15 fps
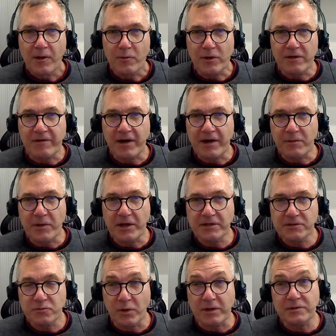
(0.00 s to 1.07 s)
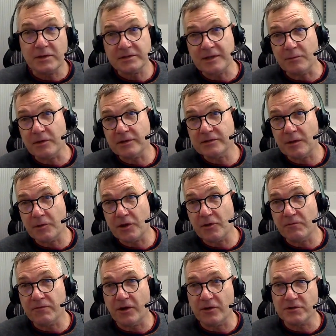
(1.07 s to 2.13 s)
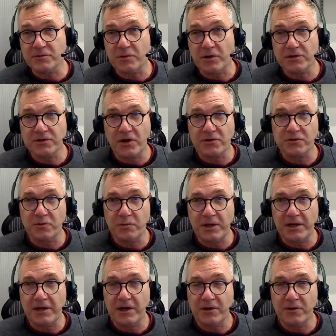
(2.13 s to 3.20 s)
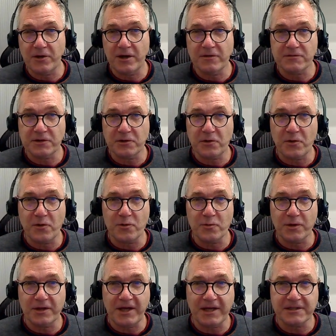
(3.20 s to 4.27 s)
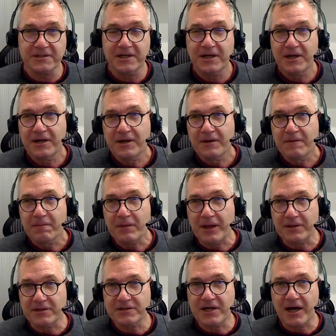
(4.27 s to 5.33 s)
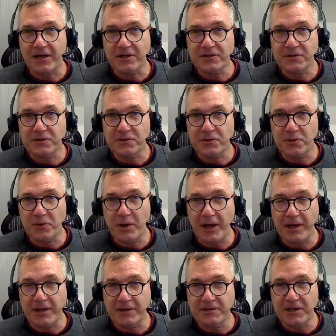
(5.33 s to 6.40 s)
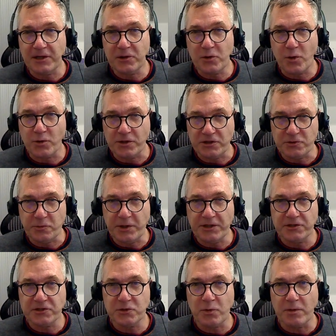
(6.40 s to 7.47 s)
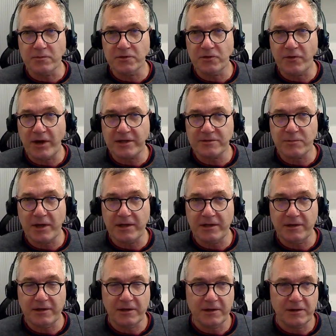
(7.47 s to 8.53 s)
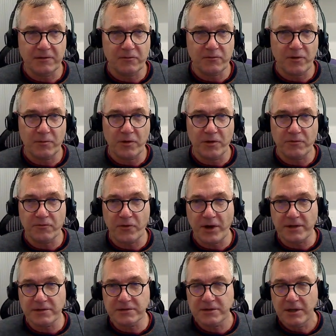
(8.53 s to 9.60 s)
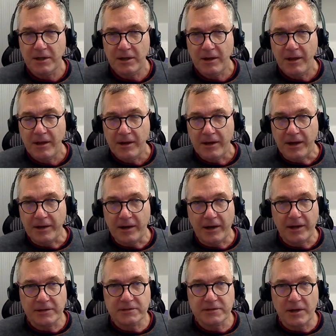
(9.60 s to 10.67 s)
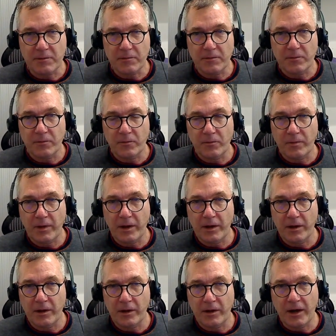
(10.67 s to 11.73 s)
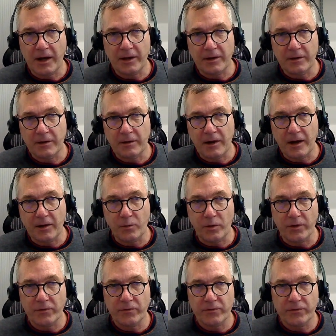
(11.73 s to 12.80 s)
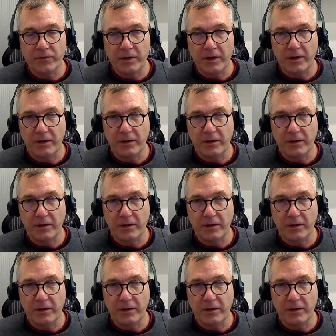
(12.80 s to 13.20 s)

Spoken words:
One of my MS, somebody who follows me on social media who lives in Cornwall, Kit, decided to do a 10 Cornish Beach swim to raise money from her friends. And I had some high worth